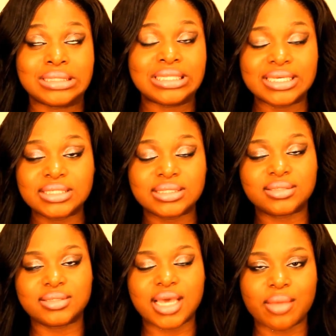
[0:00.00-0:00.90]
this
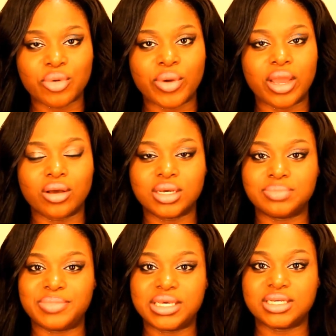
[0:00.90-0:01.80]
time around
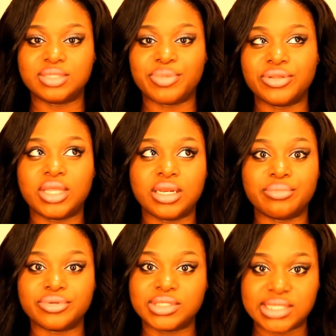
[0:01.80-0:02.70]
because birthday
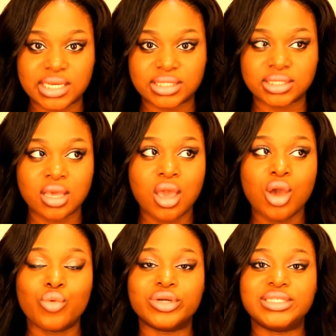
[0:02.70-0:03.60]
number six,
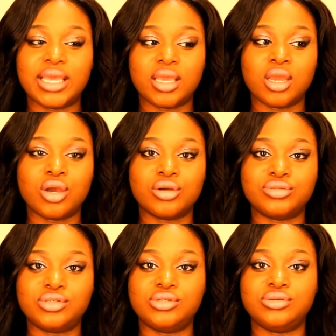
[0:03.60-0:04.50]
we're taking her
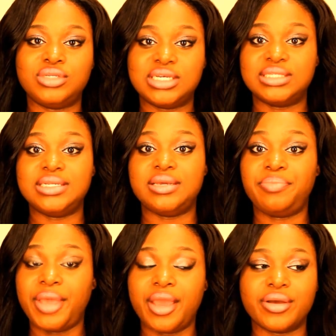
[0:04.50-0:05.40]
to Disney
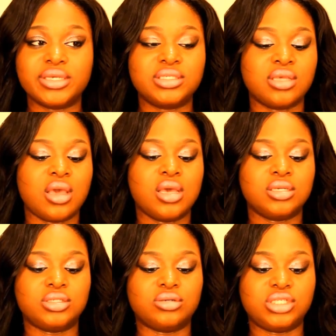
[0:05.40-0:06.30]
Paris.
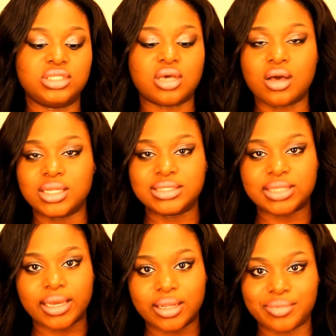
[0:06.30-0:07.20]
So she's all
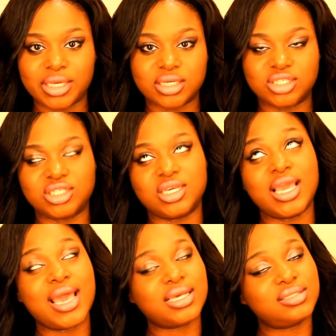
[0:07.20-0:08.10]
excited because she
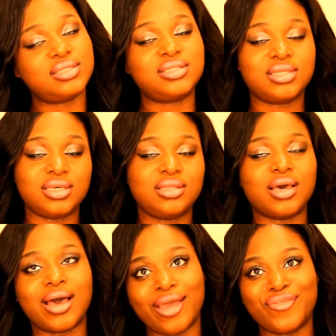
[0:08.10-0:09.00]
has to see
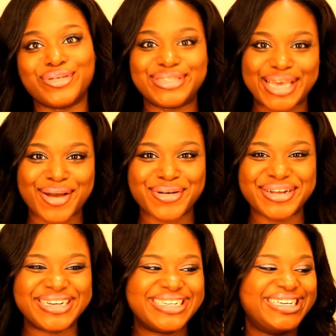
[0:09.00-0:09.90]
the Eiffel Tower.